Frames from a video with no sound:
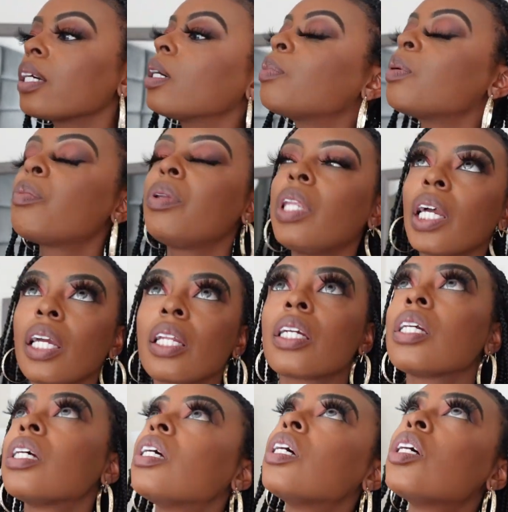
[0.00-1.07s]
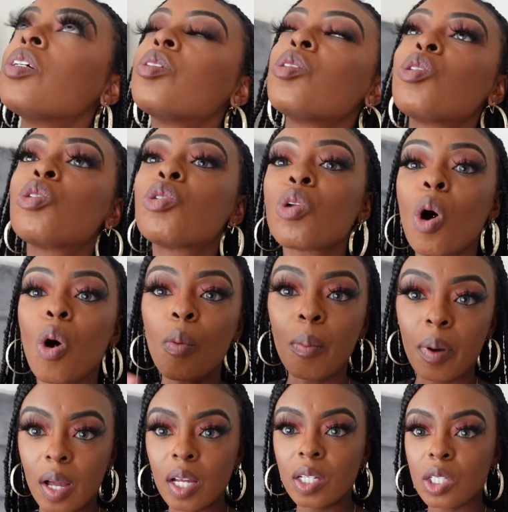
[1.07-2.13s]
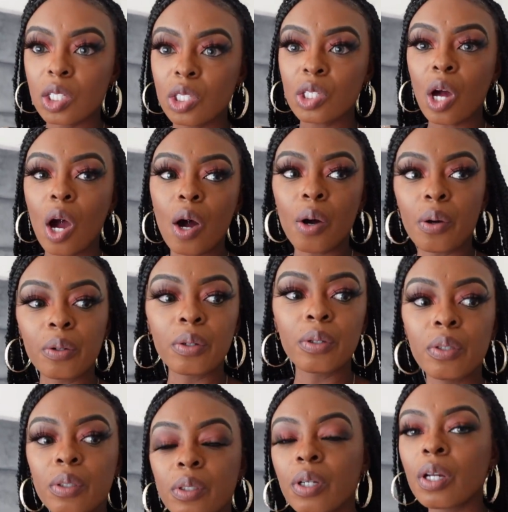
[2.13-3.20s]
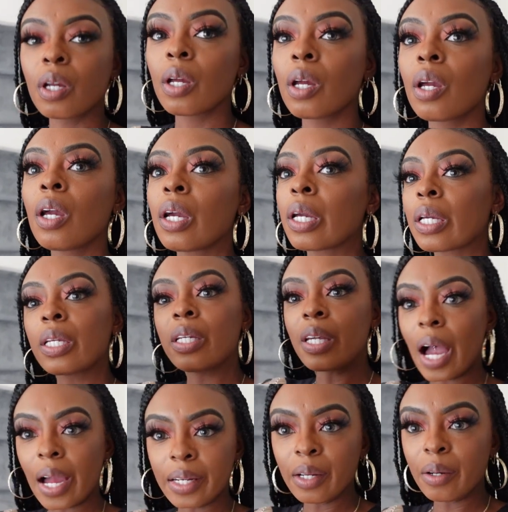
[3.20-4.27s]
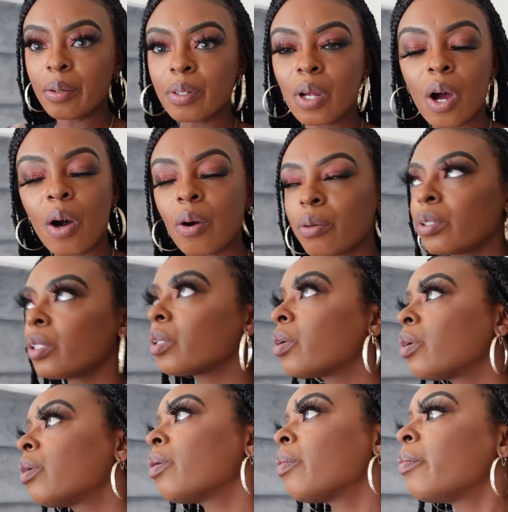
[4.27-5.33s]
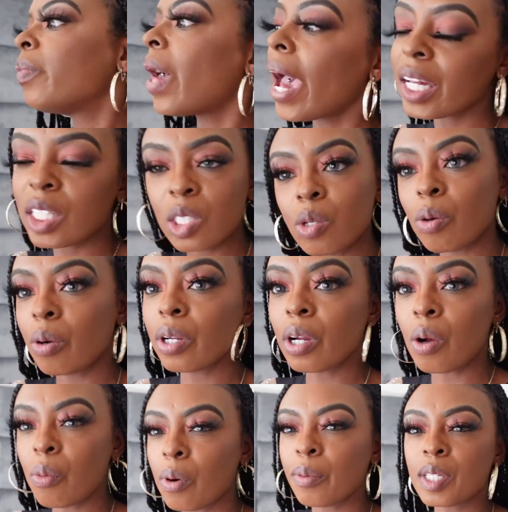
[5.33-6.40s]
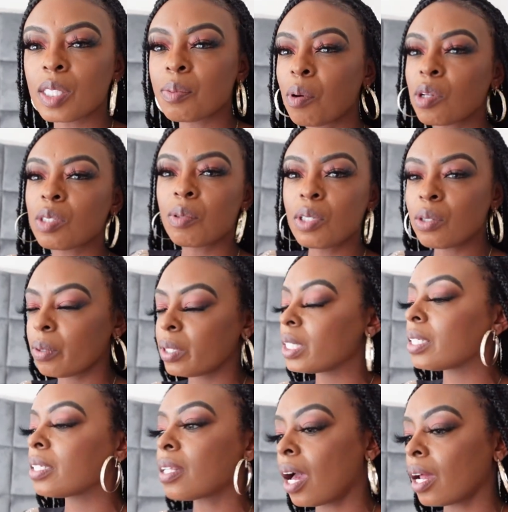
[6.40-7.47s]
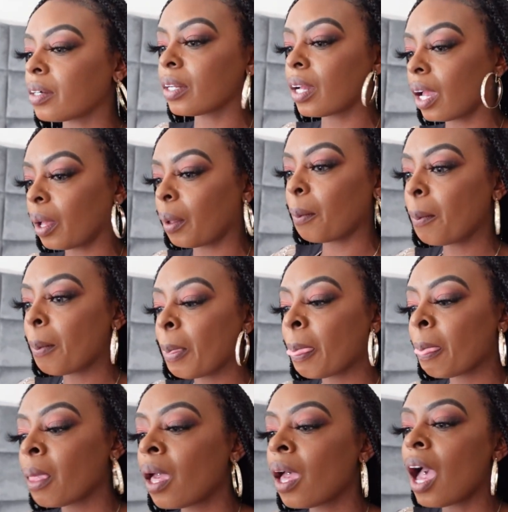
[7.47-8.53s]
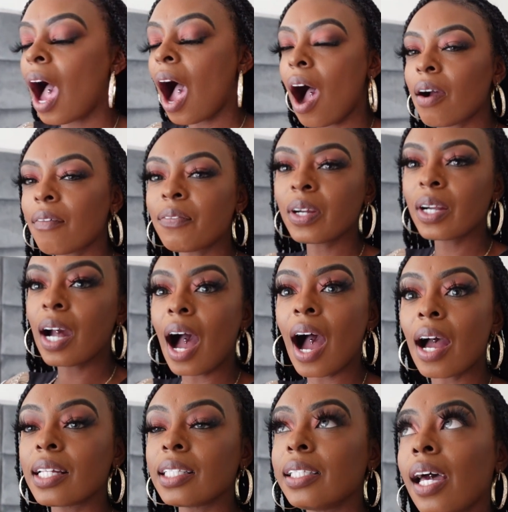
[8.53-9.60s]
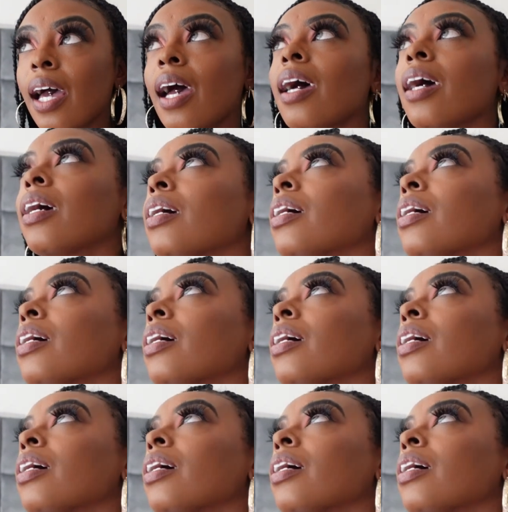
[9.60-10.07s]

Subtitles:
be planning so much? So y'all know the whole little backstory on what we're supposed to be doing this Saturday. I forgot that